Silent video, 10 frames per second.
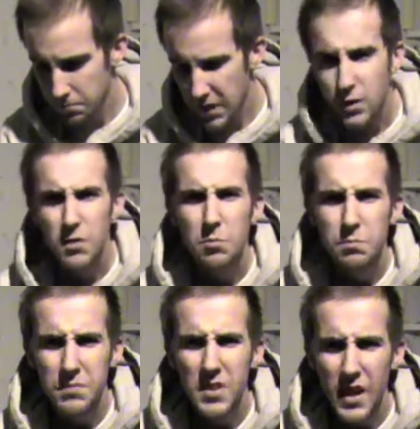get to
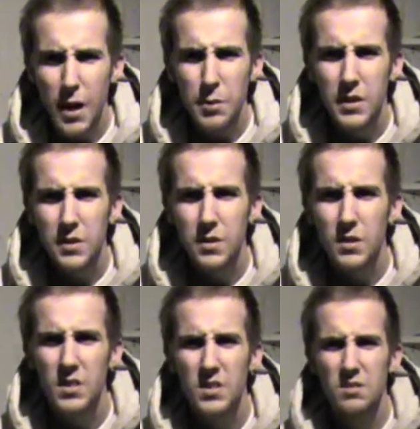the topic,
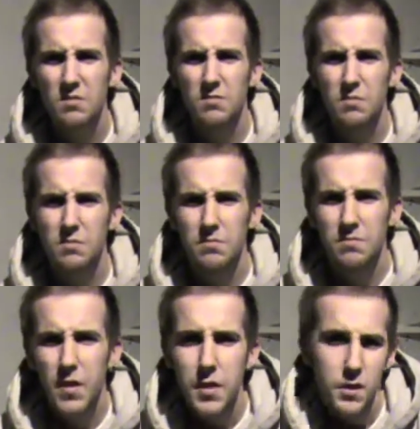
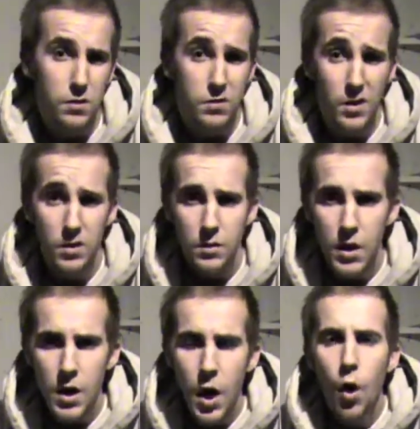the thesis, I guess.
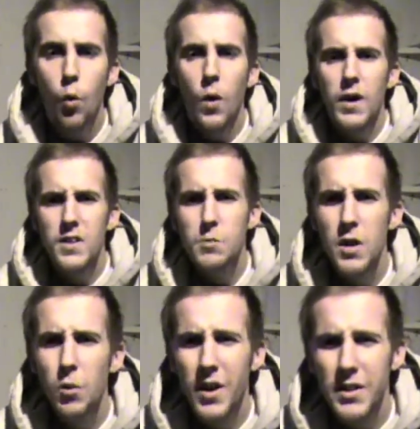Why is
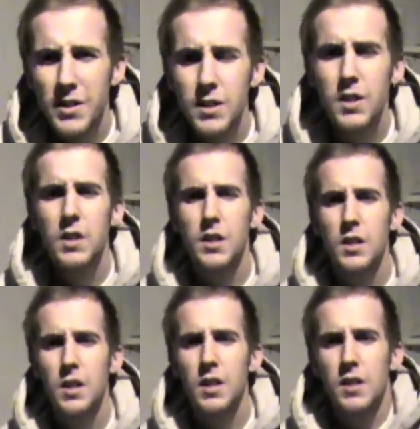marijuana
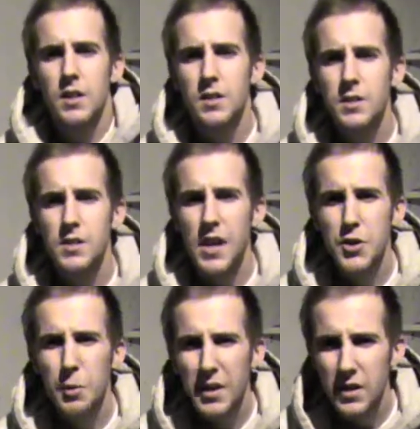
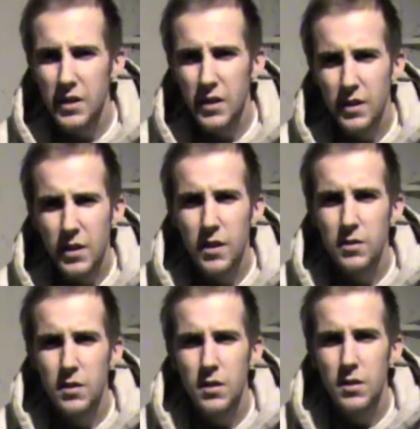scheduled by the DEA
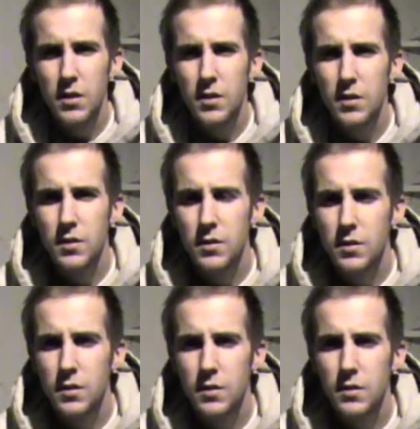as a
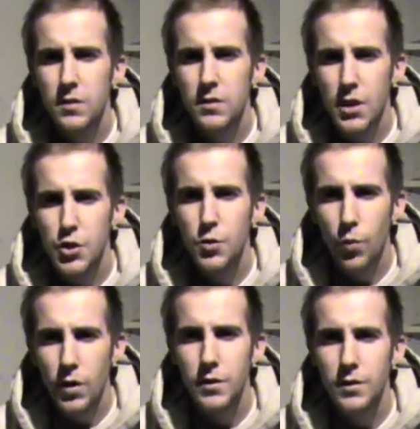Schedule
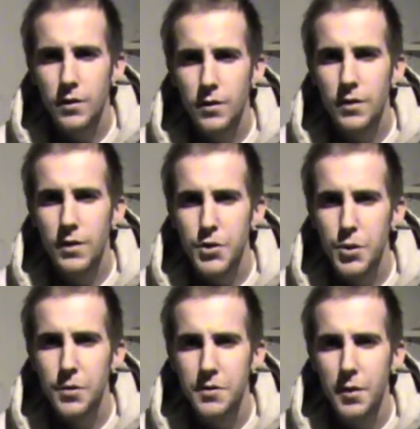1
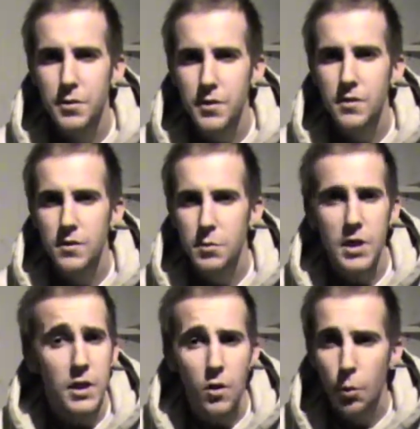controlled substance,
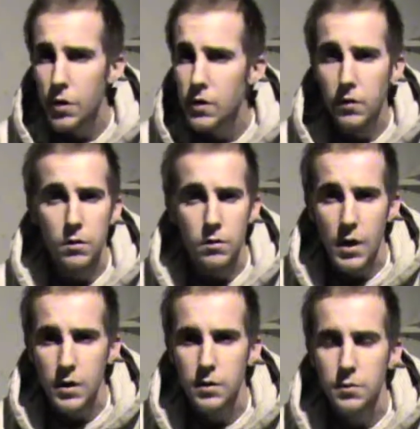meaning no medicinal
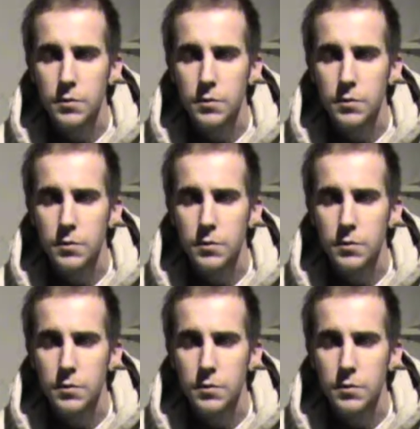value?